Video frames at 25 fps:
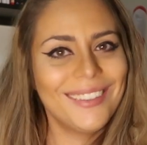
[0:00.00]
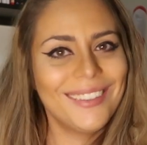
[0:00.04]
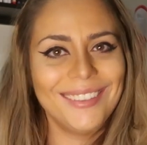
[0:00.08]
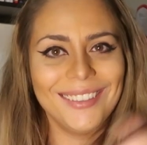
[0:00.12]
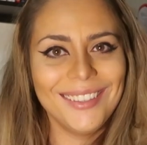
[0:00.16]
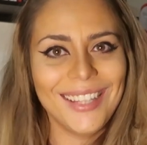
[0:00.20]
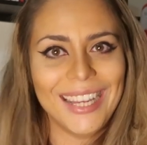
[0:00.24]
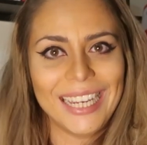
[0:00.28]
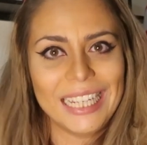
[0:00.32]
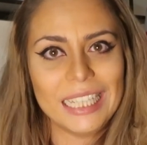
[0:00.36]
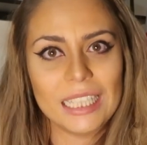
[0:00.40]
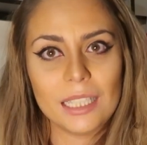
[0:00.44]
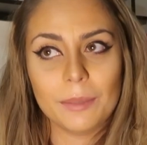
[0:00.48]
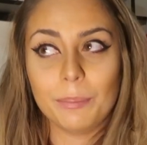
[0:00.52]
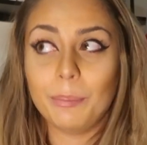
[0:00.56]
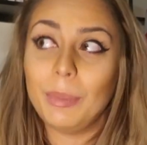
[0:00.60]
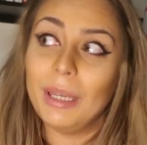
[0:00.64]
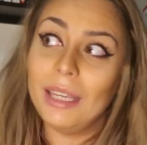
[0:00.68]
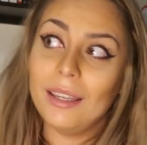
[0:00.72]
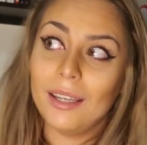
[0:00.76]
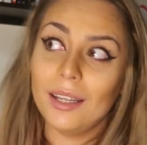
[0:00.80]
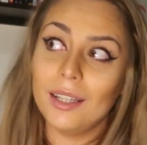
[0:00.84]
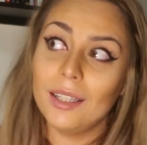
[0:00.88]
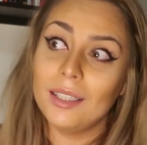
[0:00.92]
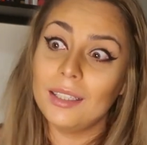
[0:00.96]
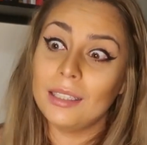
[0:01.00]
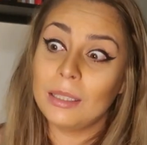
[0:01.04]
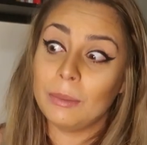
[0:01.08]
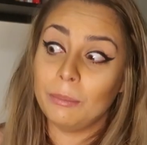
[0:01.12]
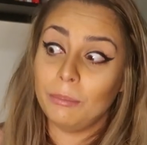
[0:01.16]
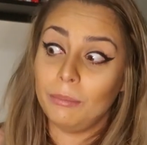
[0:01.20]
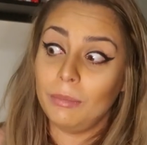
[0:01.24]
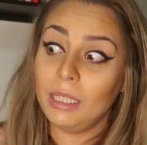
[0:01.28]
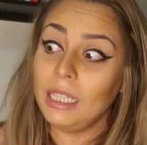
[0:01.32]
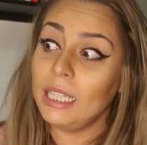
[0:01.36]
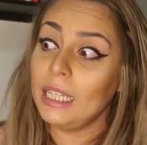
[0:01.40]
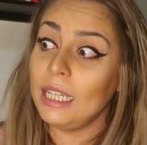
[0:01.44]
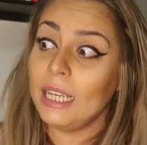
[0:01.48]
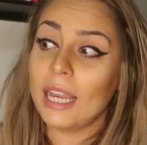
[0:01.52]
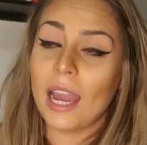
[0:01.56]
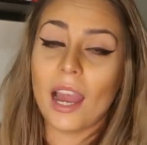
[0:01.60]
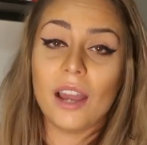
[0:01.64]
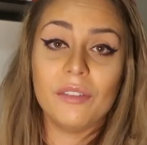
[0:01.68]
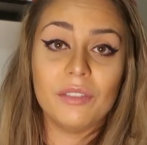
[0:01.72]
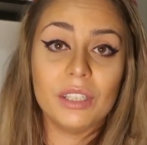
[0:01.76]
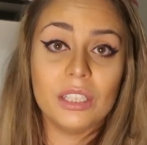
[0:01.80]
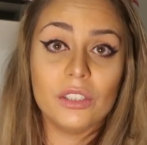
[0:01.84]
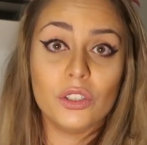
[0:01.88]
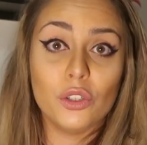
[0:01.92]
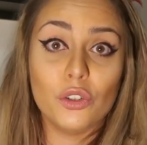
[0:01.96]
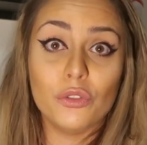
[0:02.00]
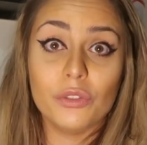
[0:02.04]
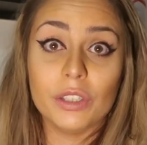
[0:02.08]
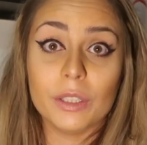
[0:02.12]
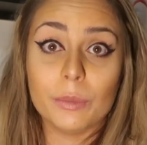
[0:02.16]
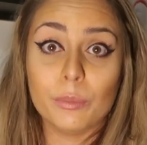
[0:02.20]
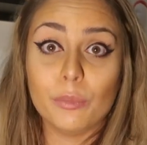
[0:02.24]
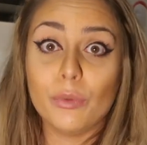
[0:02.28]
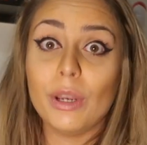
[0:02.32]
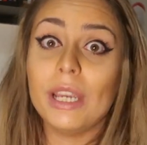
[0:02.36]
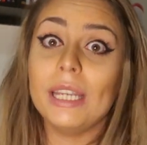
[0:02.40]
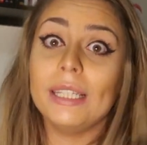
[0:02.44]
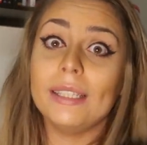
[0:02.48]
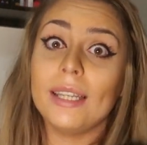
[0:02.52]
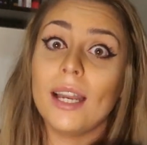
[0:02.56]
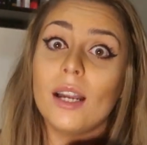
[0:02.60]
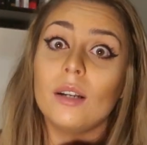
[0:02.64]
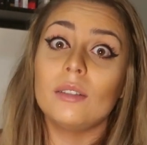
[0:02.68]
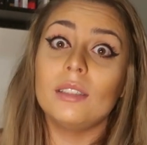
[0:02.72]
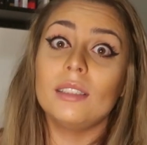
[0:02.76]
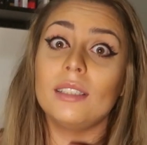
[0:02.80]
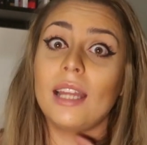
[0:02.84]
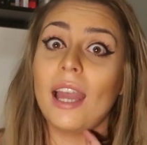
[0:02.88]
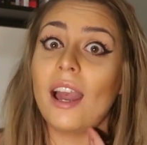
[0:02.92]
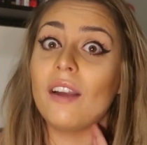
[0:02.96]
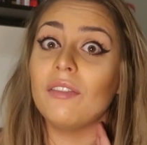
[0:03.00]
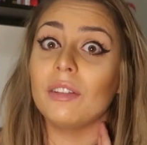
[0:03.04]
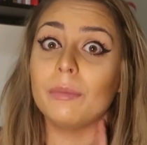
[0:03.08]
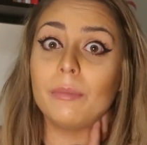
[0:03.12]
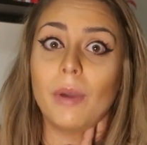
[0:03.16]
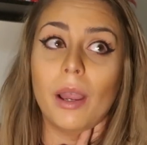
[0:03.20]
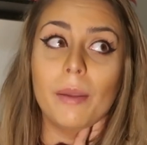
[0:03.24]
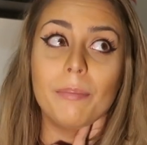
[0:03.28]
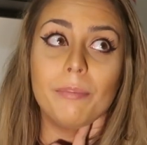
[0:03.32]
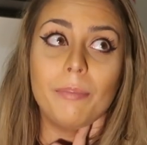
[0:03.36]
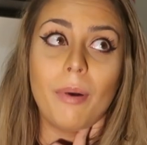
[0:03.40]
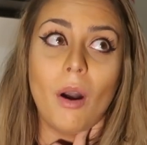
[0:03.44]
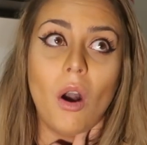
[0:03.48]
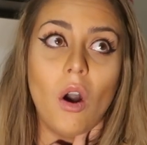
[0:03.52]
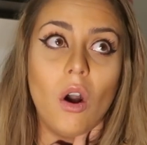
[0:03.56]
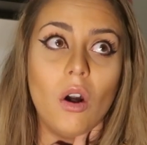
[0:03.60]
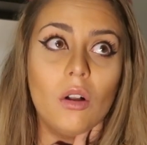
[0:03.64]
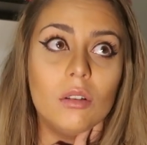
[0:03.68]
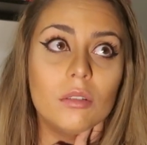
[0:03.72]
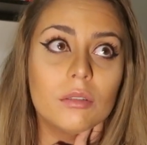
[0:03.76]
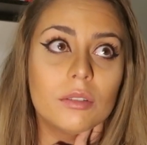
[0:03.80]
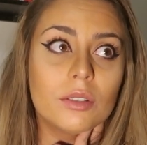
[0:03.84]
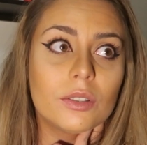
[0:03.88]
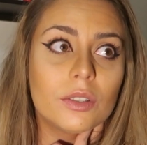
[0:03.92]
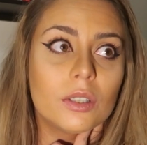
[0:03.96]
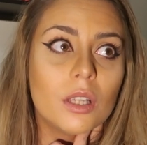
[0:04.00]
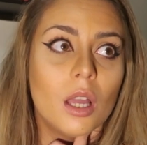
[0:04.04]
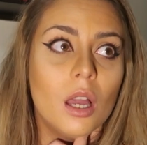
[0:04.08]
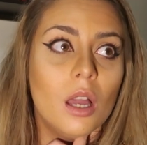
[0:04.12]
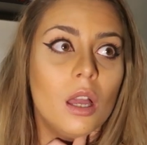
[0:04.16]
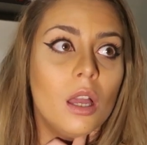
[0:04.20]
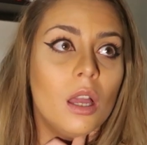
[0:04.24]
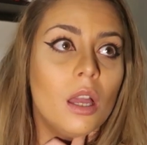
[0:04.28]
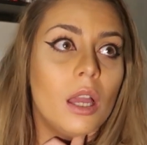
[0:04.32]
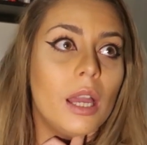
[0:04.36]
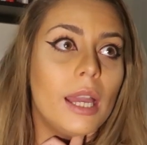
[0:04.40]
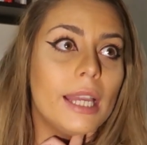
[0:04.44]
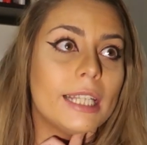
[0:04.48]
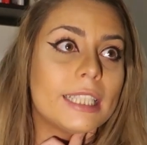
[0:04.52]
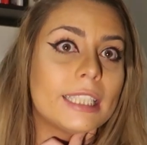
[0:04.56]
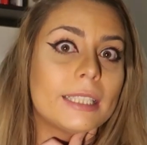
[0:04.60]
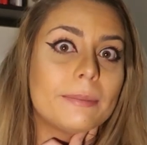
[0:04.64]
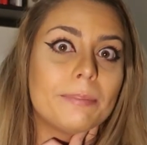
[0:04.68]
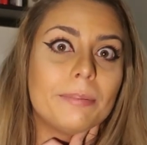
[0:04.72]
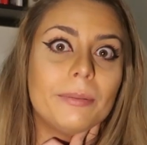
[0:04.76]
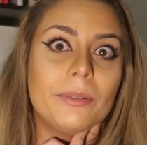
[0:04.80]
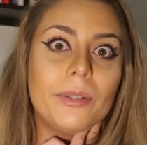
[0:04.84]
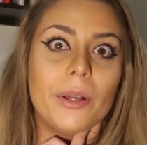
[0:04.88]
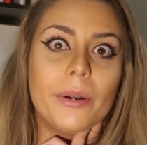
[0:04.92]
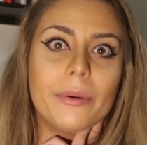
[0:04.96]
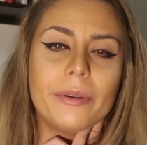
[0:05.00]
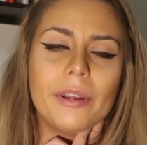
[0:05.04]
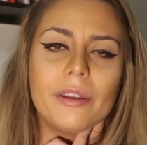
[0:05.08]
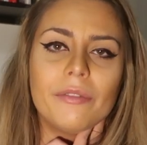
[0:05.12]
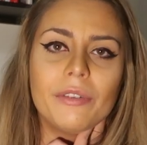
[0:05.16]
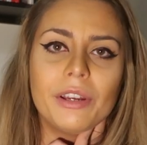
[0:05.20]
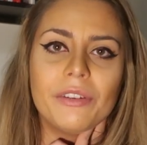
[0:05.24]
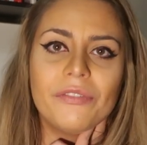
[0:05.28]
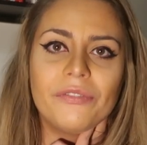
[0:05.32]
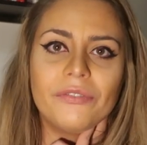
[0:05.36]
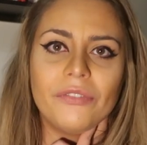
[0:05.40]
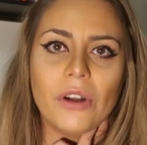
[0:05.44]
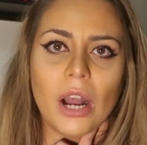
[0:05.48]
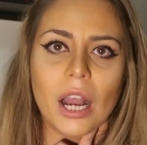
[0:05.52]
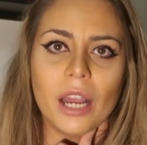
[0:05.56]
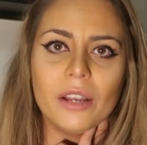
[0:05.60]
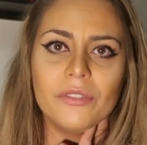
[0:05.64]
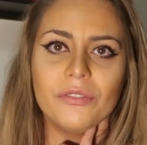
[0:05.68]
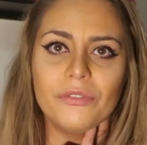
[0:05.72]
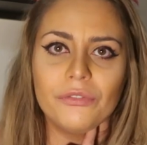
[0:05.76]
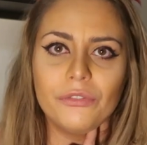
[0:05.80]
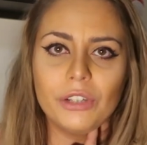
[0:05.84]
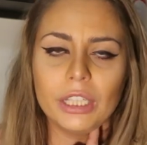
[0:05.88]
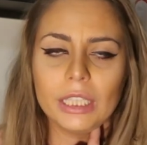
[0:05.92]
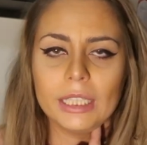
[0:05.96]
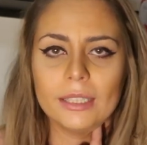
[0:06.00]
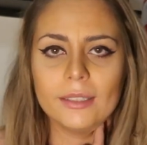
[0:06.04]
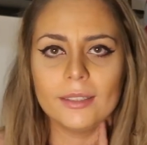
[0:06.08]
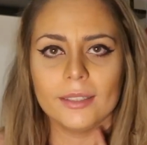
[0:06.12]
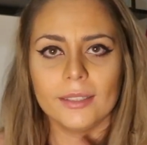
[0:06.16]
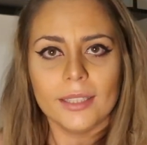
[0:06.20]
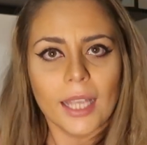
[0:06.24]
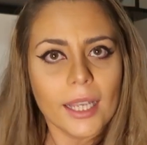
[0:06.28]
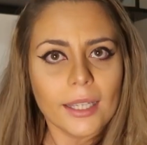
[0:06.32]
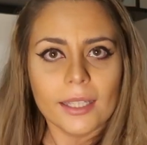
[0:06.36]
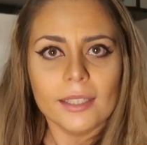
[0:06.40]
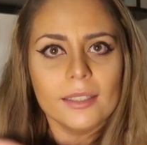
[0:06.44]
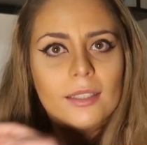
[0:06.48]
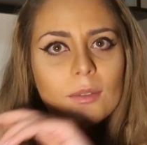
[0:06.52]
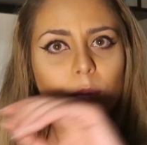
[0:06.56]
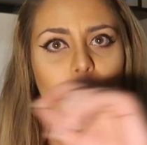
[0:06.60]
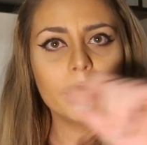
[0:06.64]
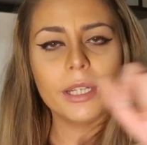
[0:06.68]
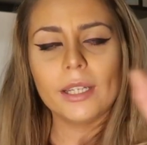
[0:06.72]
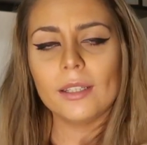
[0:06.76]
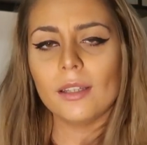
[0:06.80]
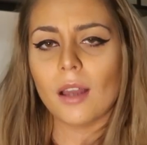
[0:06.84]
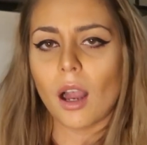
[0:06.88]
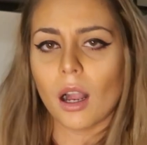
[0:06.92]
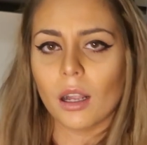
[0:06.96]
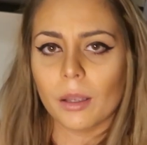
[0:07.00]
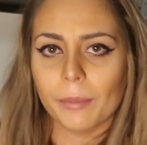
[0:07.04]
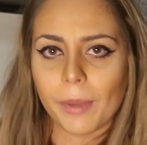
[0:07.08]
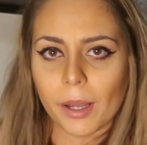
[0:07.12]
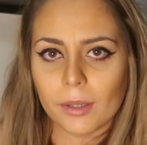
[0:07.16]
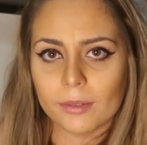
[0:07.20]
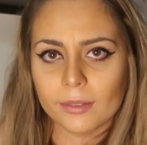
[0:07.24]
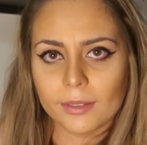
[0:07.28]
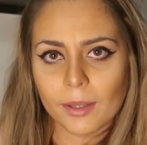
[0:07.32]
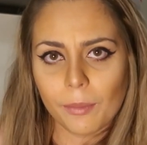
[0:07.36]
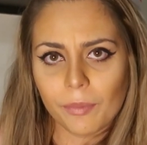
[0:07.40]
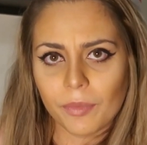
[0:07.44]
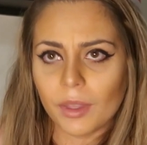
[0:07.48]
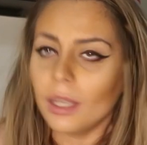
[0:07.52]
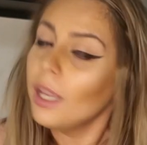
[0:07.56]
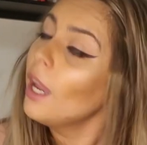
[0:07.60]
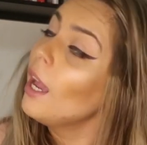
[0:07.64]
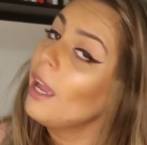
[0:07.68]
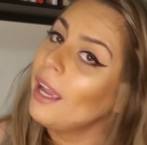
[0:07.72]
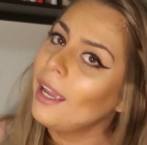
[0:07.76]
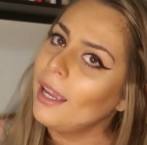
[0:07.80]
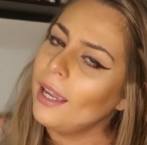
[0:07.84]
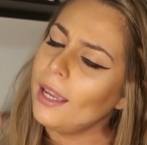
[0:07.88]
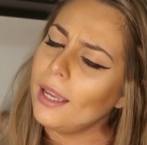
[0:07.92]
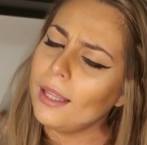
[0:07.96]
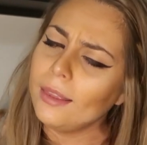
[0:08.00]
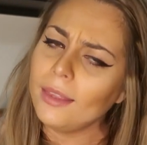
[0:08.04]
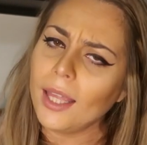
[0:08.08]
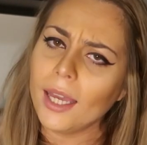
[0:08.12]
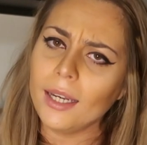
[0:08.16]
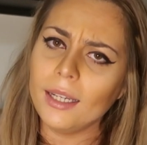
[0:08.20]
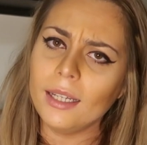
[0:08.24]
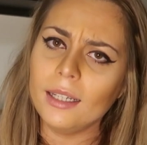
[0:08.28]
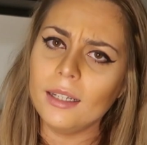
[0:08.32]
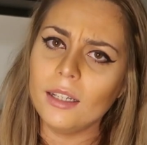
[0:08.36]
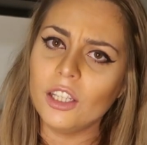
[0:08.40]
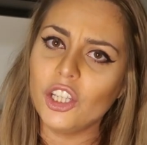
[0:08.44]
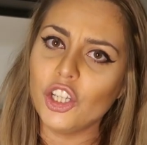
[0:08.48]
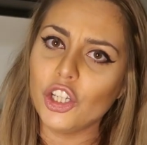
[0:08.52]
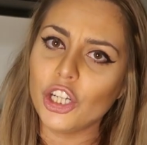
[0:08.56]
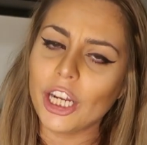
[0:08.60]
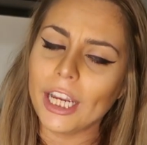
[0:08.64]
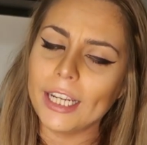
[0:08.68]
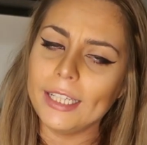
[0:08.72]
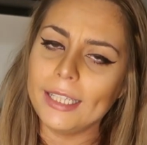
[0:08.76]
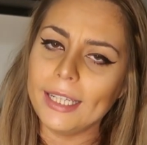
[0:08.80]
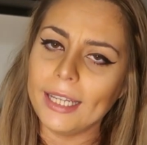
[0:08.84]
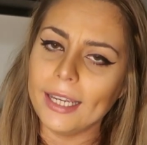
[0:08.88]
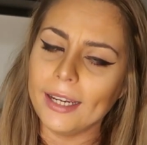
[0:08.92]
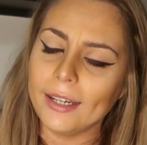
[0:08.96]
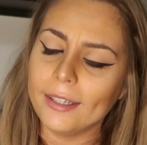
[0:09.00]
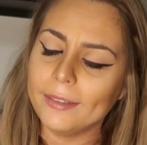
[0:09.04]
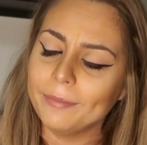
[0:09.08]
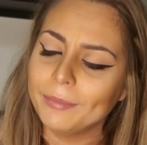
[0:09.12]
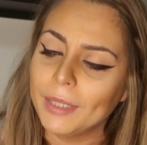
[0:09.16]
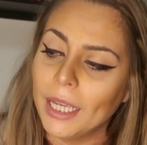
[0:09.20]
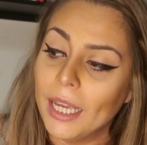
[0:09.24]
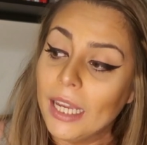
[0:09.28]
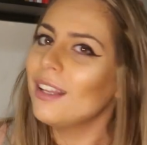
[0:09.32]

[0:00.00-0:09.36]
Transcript: light, because me having a nervous breakdown and having my pulse explode every 5 freaking seconds when I talk about something, that ain't a good idea.